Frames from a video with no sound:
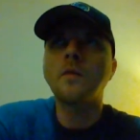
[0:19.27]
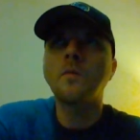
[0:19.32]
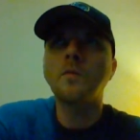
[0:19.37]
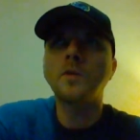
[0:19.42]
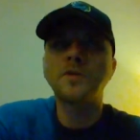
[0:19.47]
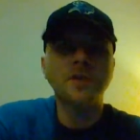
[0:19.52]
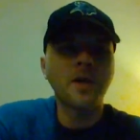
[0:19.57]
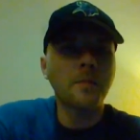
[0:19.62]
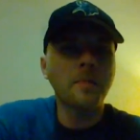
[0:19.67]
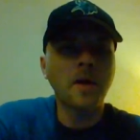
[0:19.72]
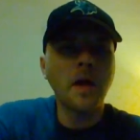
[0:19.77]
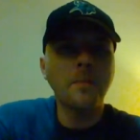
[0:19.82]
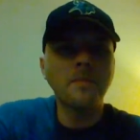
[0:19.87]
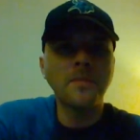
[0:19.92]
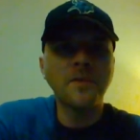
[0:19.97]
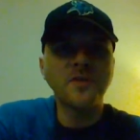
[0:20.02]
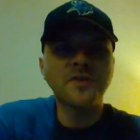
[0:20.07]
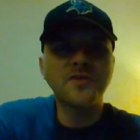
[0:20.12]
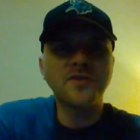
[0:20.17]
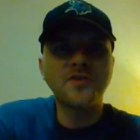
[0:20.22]
what's coming up
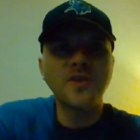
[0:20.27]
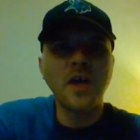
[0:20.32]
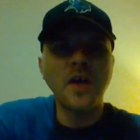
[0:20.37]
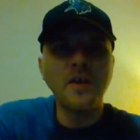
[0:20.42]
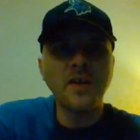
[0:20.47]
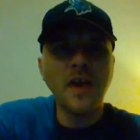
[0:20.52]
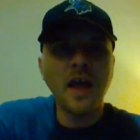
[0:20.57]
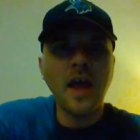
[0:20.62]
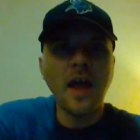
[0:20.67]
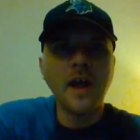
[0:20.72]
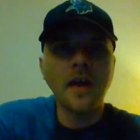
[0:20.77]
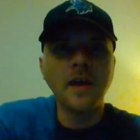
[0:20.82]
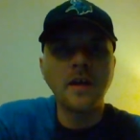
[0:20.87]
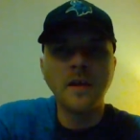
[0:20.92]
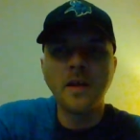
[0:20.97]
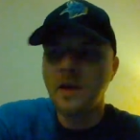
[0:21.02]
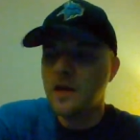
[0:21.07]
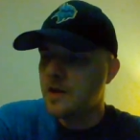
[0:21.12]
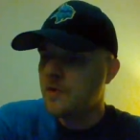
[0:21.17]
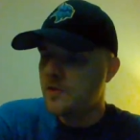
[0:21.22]
this Sunday,
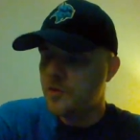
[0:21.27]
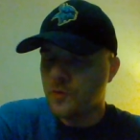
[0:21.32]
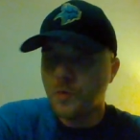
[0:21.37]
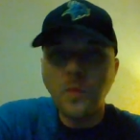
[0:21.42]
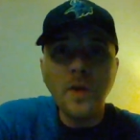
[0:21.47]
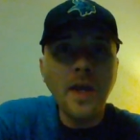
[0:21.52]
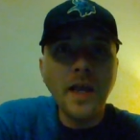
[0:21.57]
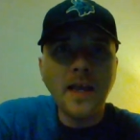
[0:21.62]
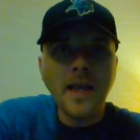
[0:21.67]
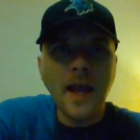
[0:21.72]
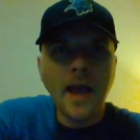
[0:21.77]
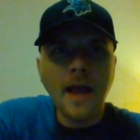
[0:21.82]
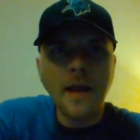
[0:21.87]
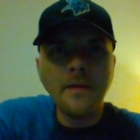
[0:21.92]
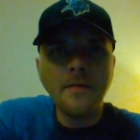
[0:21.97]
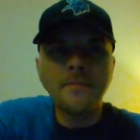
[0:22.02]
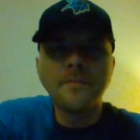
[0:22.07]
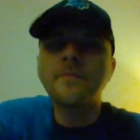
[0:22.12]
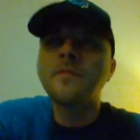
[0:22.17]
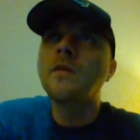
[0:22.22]
this
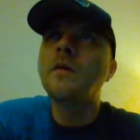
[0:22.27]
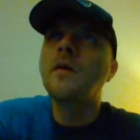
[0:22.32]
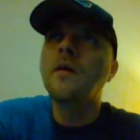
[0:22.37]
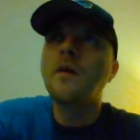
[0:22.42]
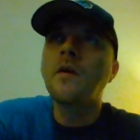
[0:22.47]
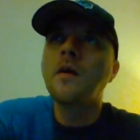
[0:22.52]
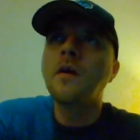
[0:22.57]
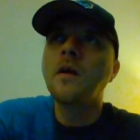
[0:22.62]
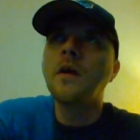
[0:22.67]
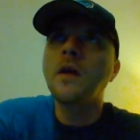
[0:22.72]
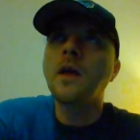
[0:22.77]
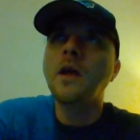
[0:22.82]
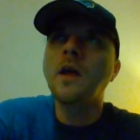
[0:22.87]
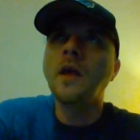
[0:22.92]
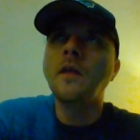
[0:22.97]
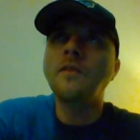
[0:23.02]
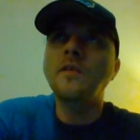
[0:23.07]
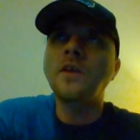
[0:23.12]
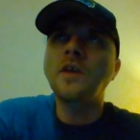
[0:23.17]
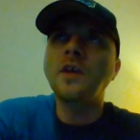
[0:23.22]
weekend
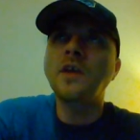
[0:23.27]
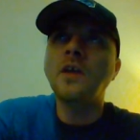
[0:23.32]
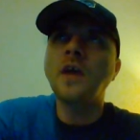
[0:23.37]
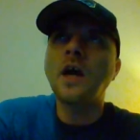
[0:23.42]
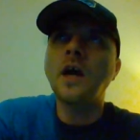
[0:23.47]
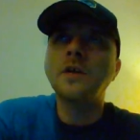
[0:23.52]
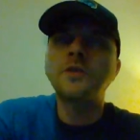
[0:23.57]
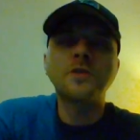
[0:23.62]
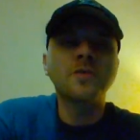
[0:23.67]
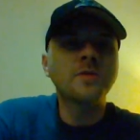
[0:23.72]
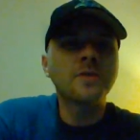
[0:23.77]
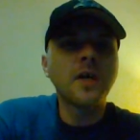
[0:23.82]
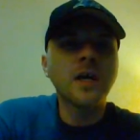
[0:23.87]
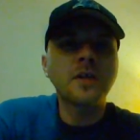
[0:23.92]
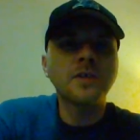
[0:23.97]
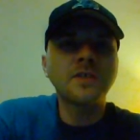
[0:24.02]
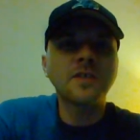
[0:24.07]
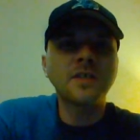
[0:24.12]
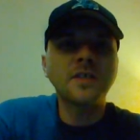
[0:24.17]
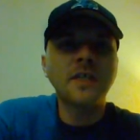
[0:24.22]
in the
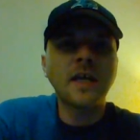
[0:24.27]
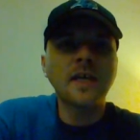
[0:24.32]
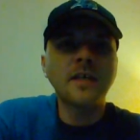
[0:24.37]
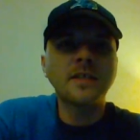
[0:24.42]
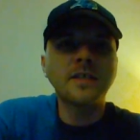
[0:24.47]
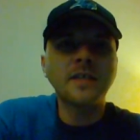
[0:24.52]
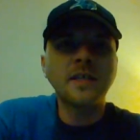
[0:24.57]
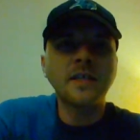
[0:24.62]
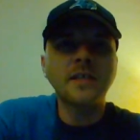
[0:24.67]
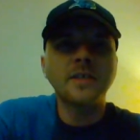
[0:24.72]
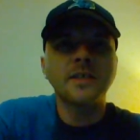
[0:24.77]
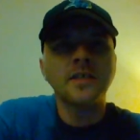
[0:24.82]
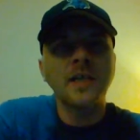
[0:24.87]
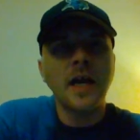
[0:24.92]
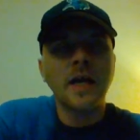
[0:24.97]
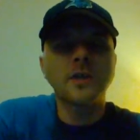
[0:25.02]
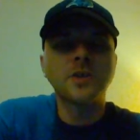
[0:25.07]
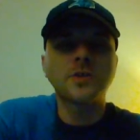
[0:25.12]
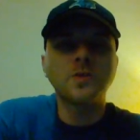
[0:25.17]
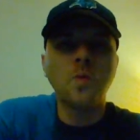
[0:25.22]

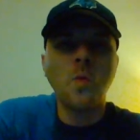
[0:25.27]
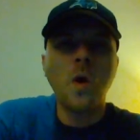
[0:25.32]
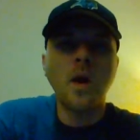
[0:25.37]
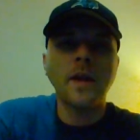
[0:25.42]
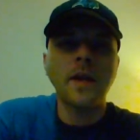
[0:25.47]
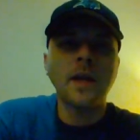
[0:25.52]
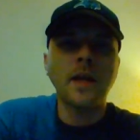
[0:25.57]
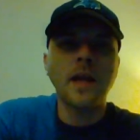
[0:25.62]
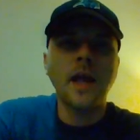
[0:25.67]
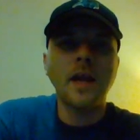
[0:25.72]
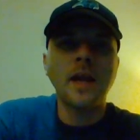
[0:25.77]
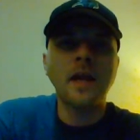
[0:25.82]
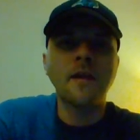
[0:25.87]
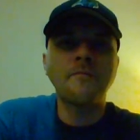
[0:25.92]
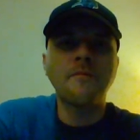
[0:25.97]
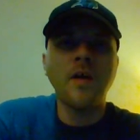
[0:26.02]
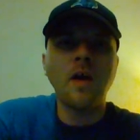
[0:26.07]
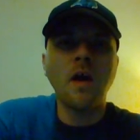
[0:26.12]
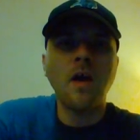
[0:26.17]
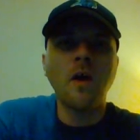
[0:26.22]
2019/20
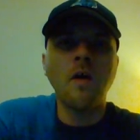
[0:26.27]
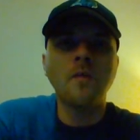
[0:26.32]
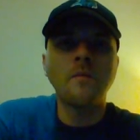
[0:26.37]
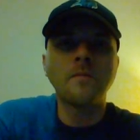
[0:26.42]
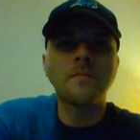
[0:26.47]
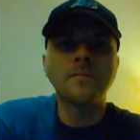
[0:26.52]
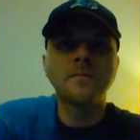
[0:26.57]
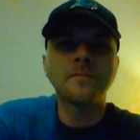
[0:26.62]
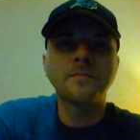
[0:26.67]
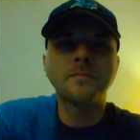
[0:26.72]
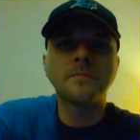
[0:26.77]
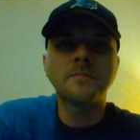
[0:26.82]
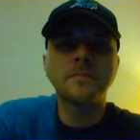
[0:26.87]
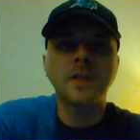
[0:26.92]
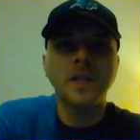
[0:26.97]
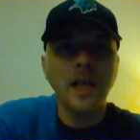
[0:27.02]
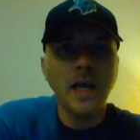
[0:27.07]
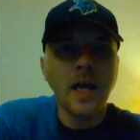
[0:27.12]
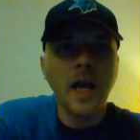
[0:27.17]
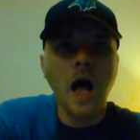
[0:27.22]
NFL
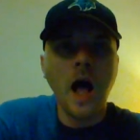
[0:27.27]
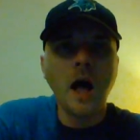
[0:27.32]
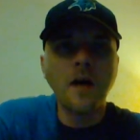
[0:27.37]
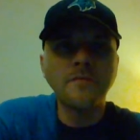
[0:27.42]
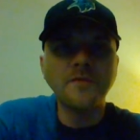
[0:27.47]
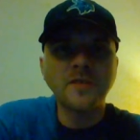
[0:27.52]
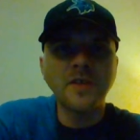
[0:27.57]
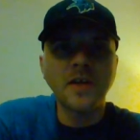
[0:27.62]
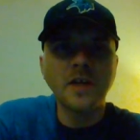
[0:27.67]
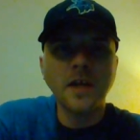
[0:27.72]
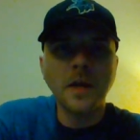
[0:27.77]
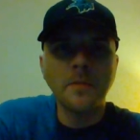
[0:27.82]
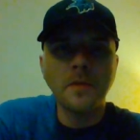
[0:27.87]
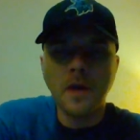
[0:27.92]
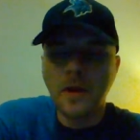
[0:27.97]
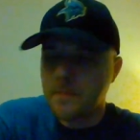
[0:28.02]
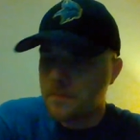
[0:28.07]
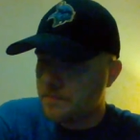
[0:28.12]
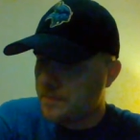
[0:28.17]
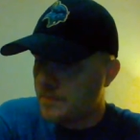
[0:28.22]
playoffs that are coming
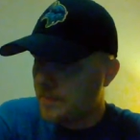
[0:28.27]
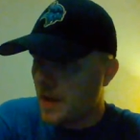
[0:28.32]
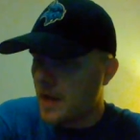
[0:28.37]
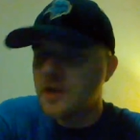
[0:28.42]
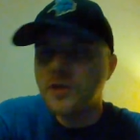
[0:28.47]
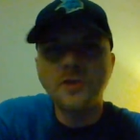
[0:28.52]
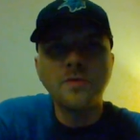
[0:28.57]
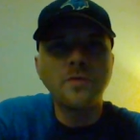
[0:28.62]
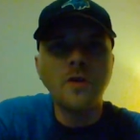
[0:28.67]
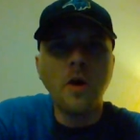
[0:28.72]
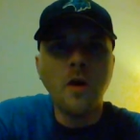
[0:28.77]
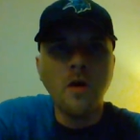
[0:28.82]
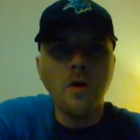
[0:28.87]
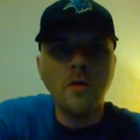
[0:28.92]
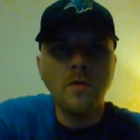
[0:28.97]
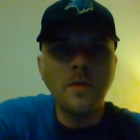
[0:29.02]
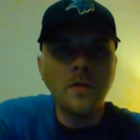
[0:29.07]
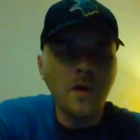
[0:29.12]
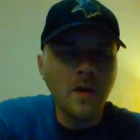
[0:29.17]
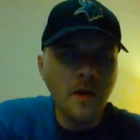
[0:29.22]
up. As you
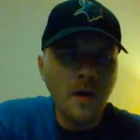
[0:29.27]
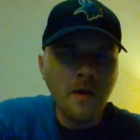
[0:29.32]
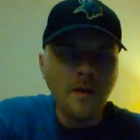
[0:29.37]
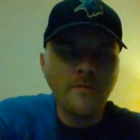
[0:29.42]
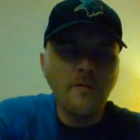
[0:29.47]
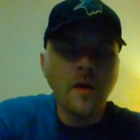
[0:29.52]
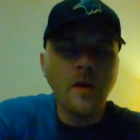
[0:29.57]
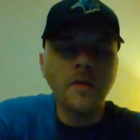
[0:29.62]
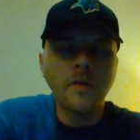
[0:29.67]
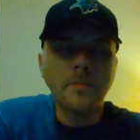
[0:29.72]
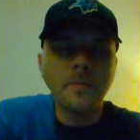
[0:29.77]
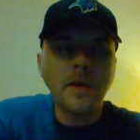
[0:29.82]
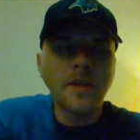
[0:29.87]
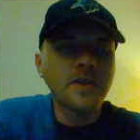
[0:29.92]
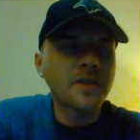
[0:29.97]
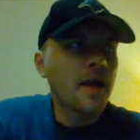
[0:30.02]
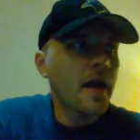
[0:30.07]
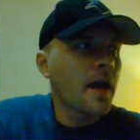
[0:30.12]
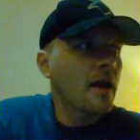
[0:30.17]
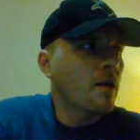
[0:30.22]
know, following my
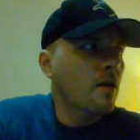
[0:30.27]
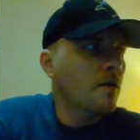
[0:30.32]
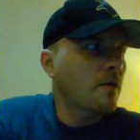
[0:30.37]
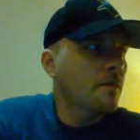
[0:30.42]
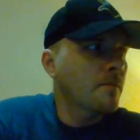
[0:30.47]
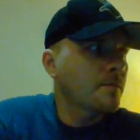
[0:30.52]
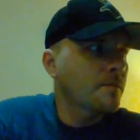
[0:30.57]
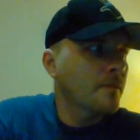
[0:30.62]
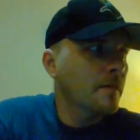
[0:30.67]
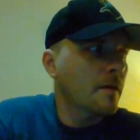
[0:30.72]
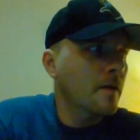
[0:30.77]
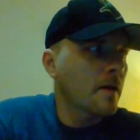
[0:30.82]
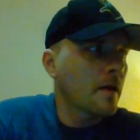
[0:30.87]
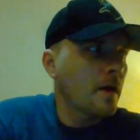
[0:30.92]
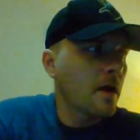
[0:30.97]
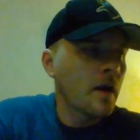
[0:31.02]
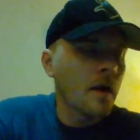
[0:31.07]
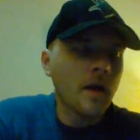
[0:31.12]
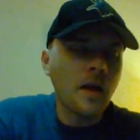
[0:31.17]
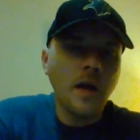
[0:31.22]
channel,
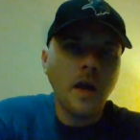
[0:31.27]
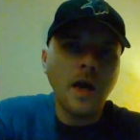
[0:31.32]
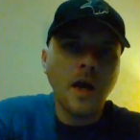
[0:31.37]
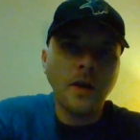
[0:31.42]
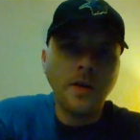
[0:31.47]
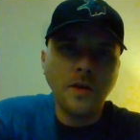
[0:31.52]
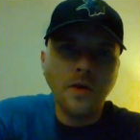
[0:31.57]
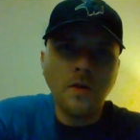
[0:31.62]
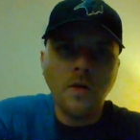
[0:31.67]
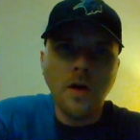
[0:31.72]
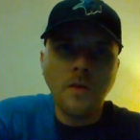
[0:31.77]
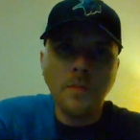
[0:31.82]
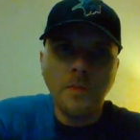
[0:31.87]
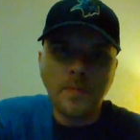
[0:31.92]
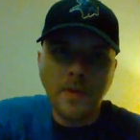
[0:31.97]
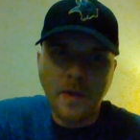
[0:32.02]
you know I'm a